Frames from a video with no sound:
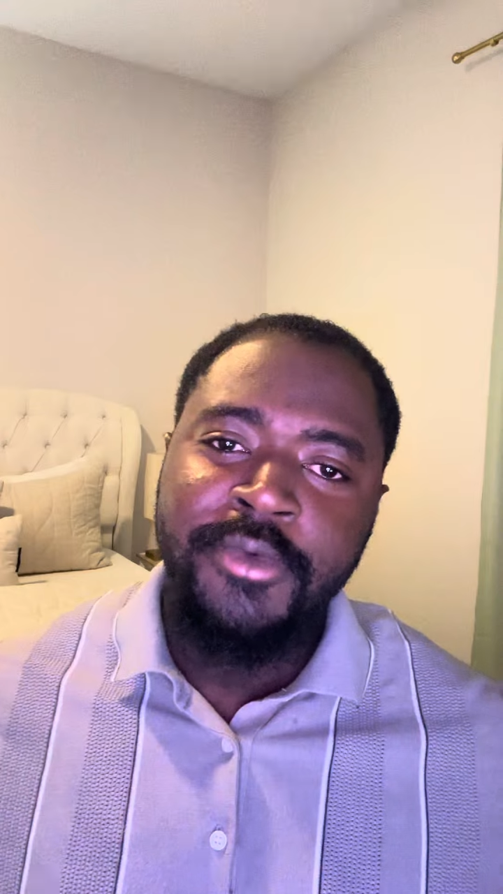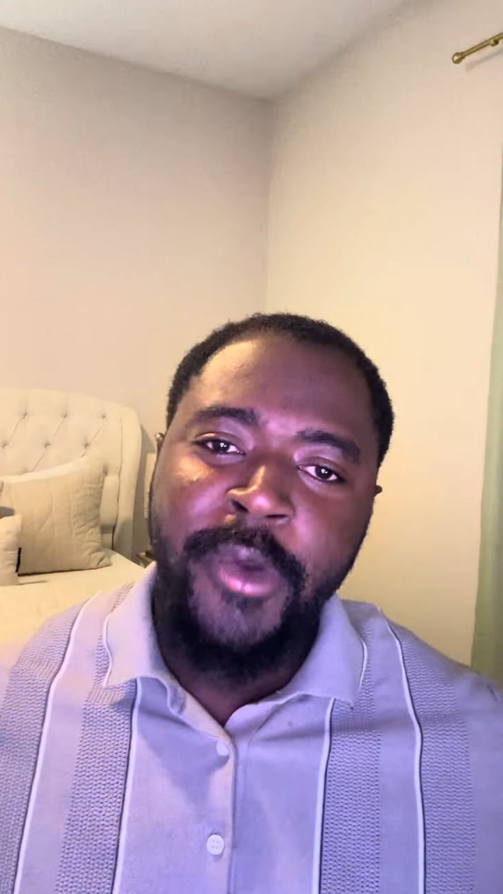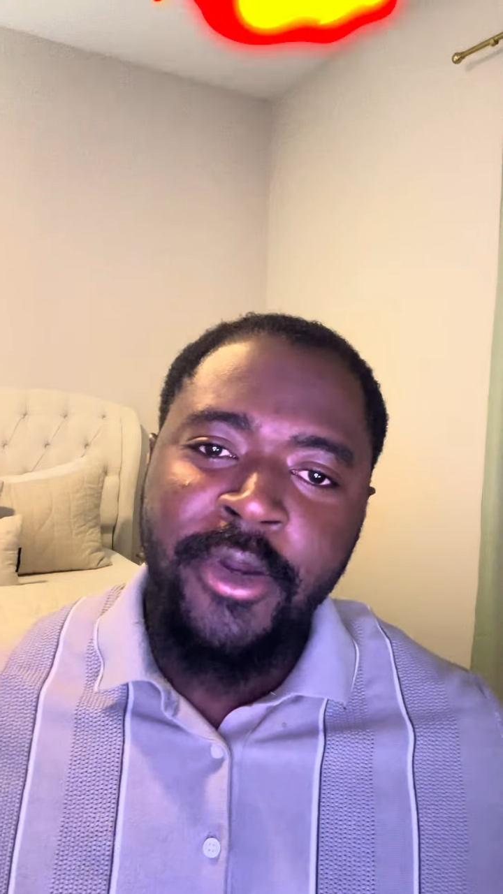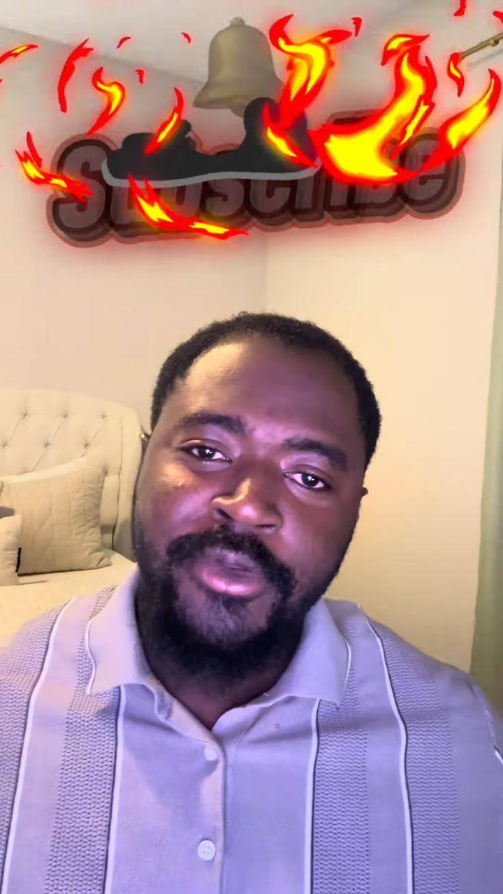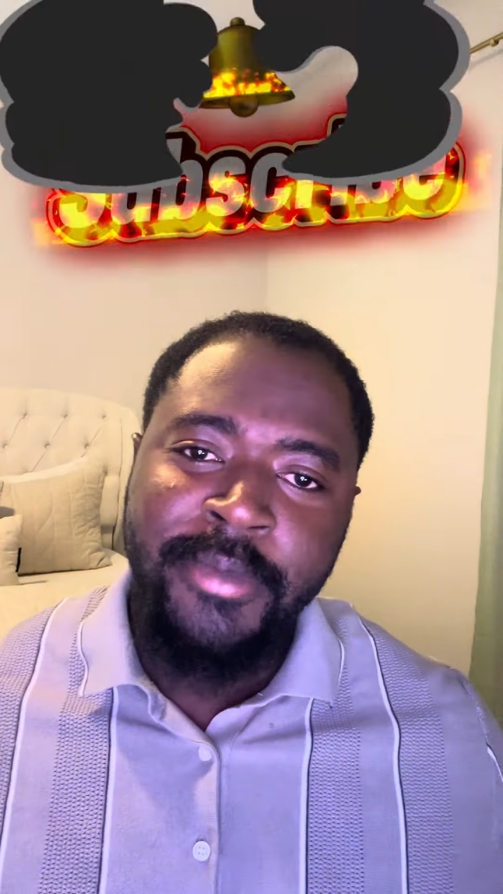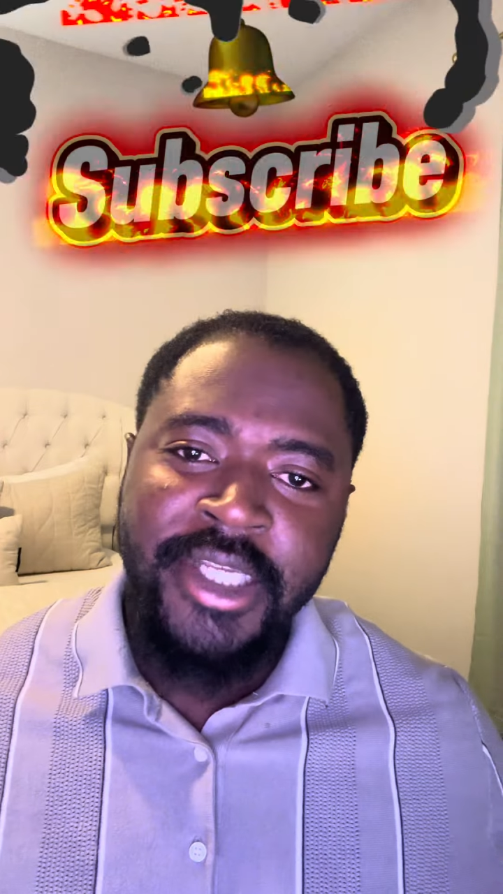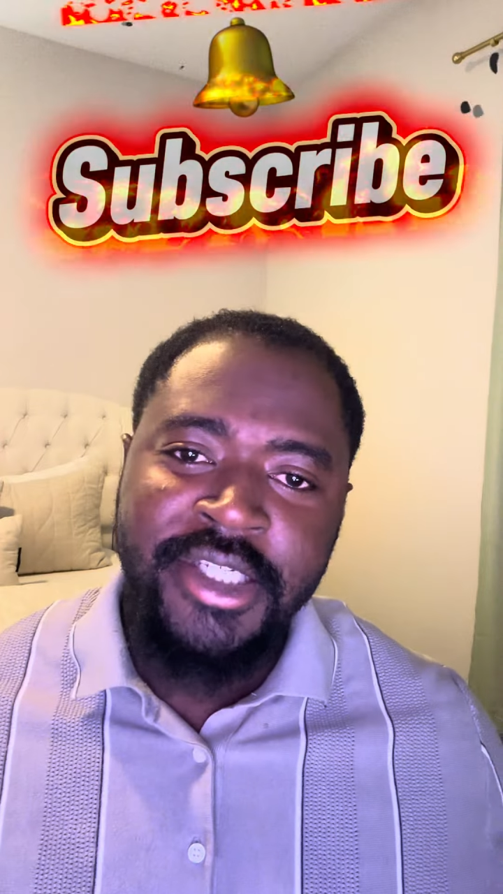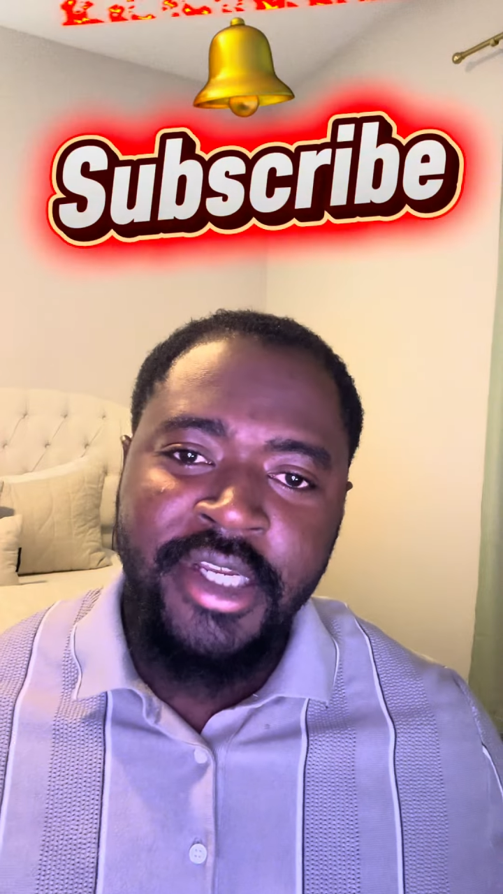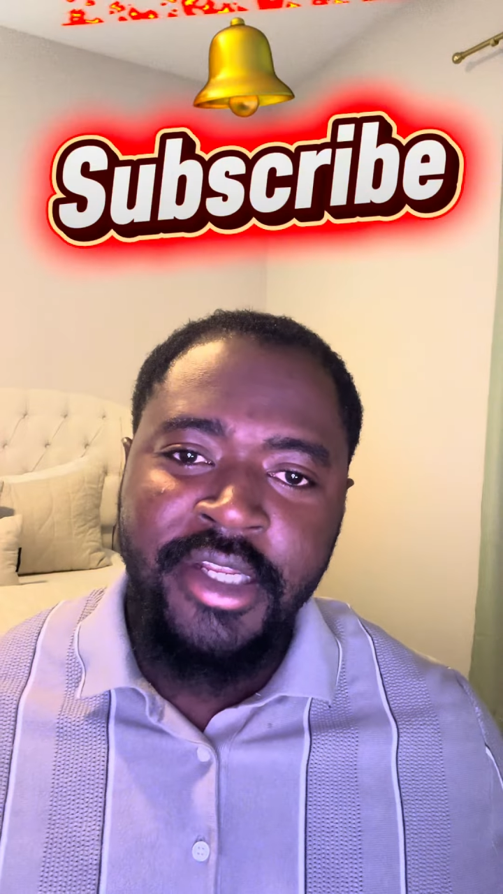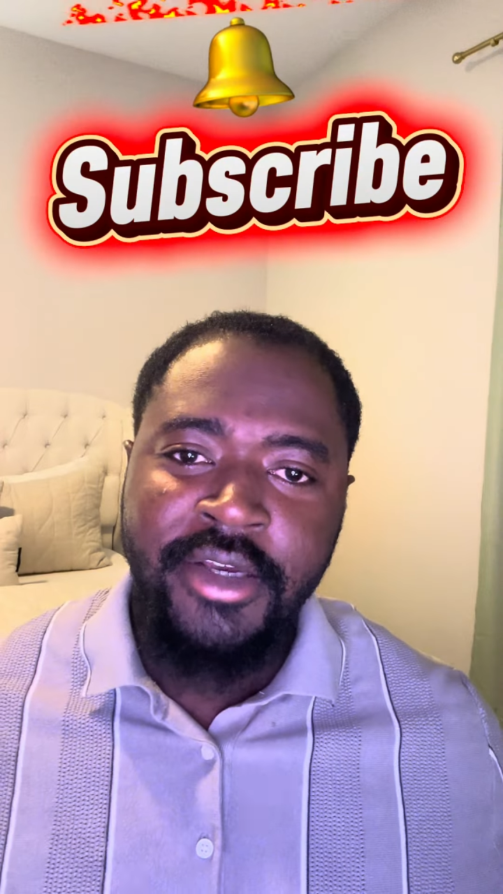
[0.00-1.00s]
Welcome to my
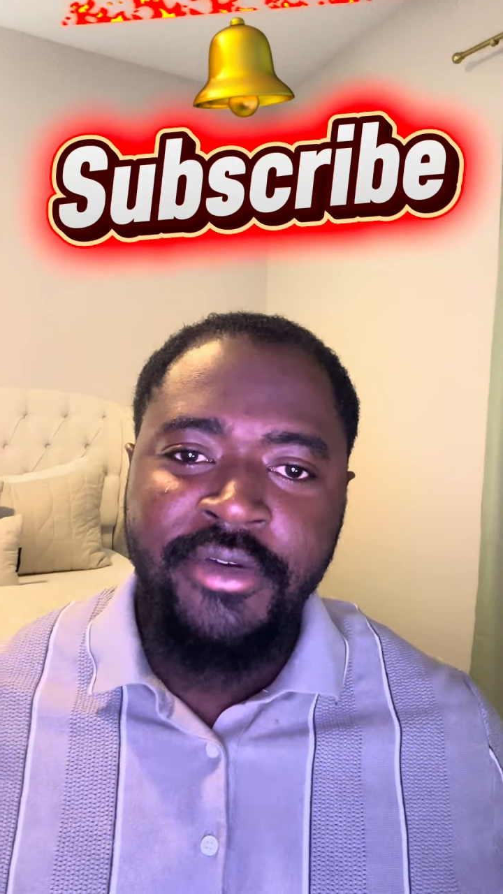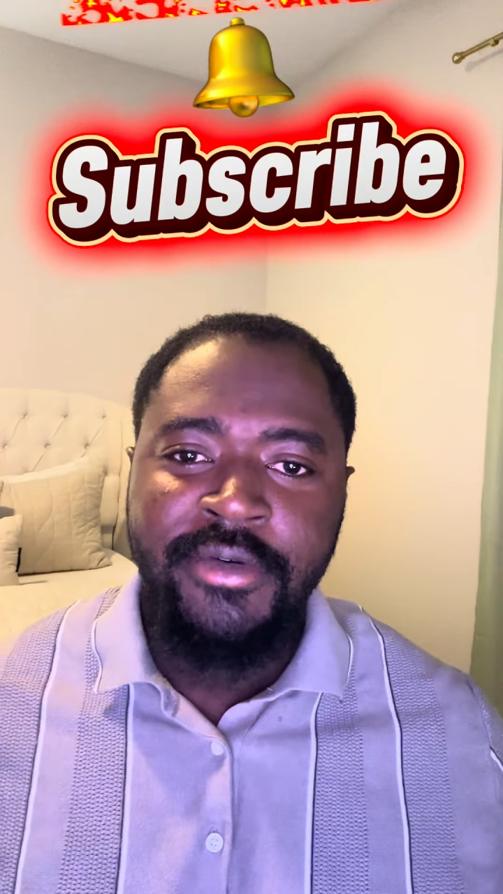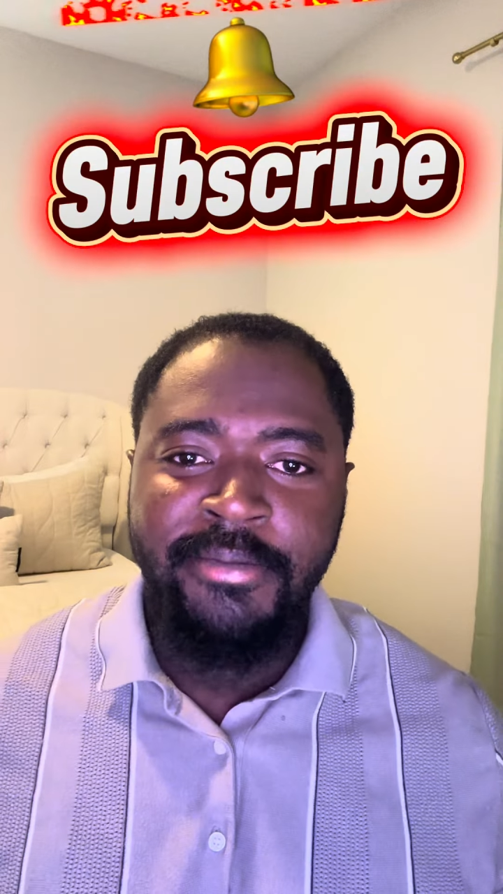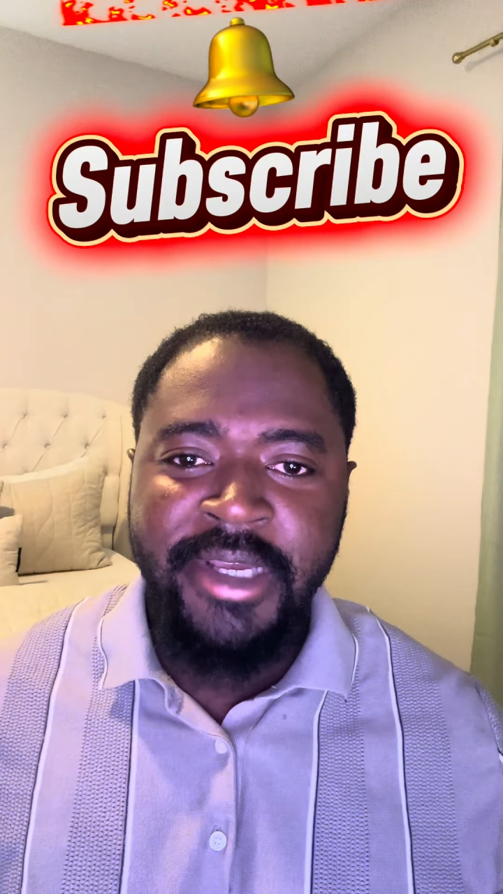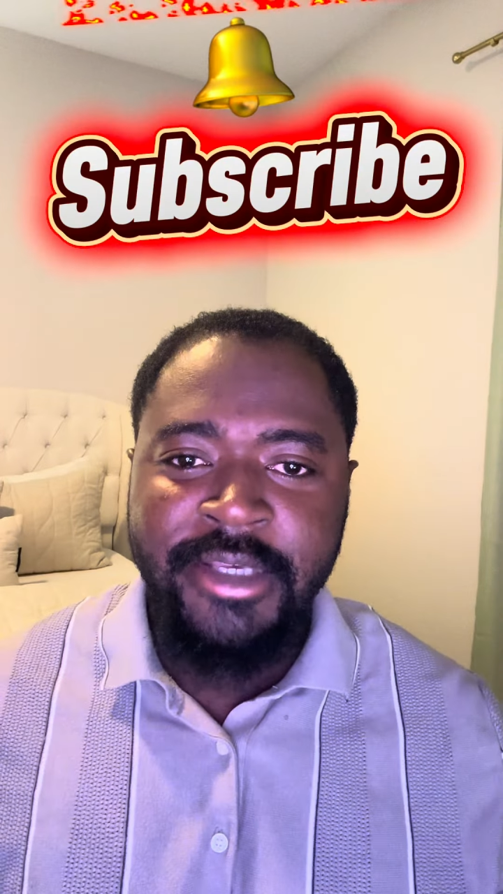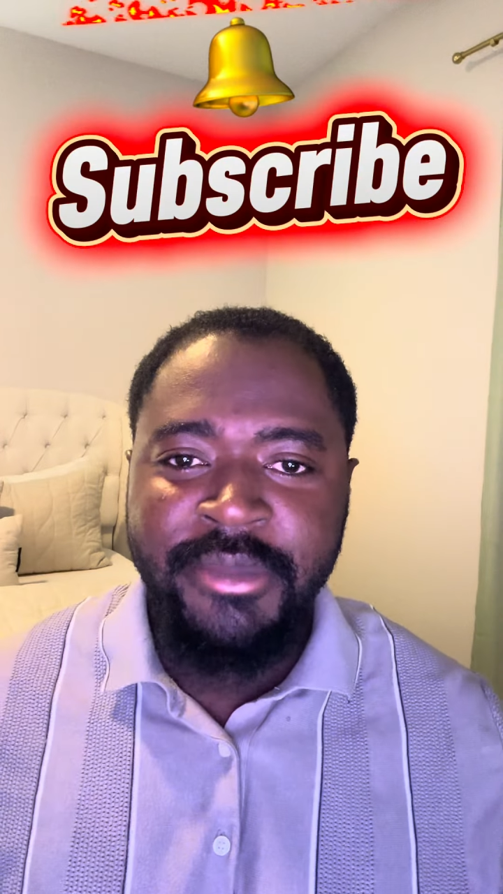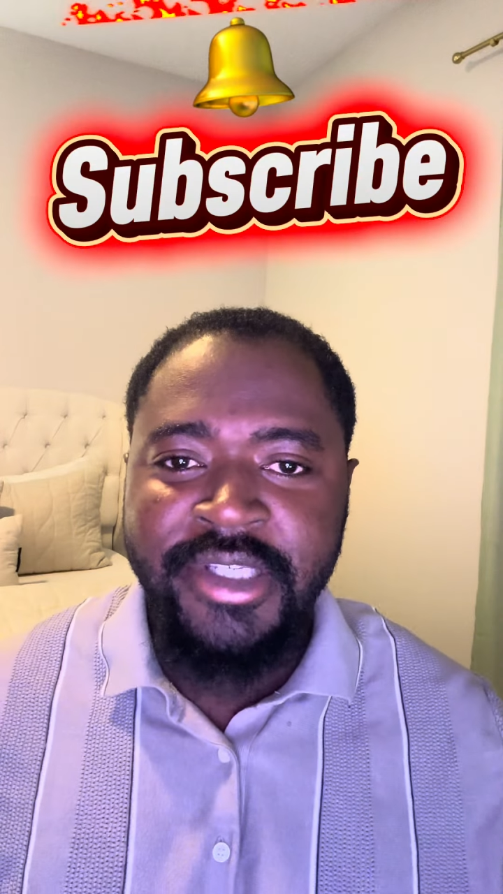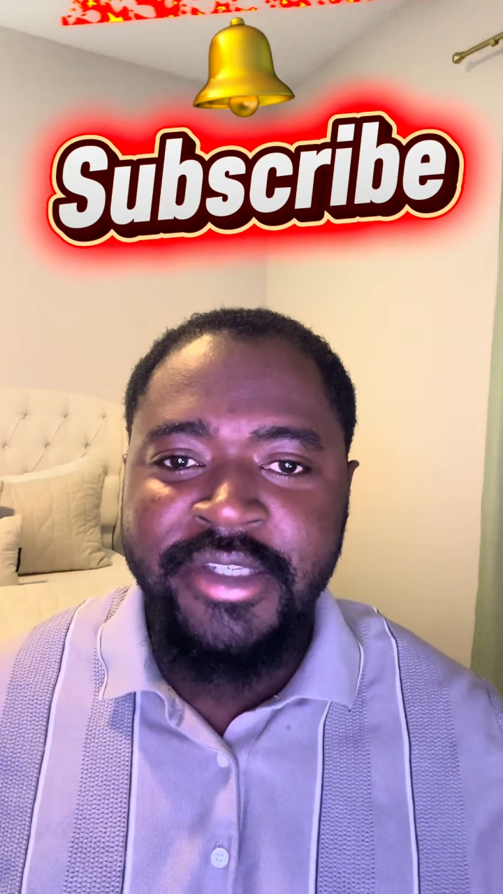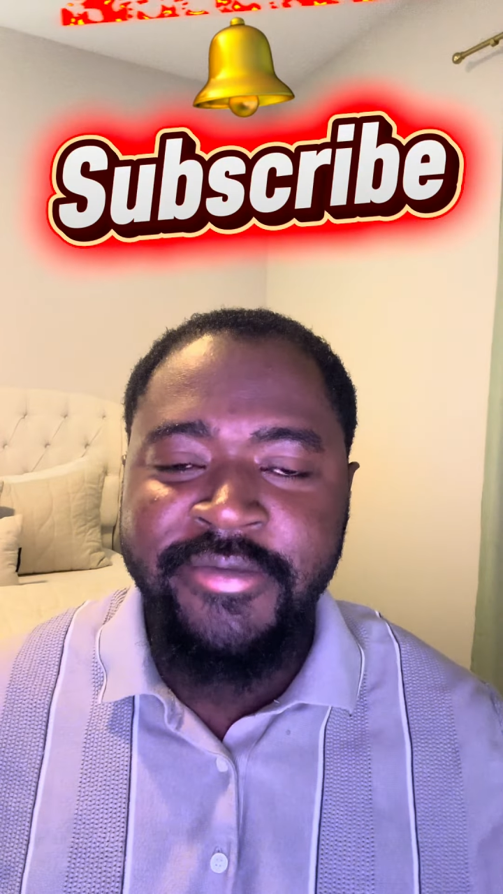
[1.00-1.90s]
channel. My name is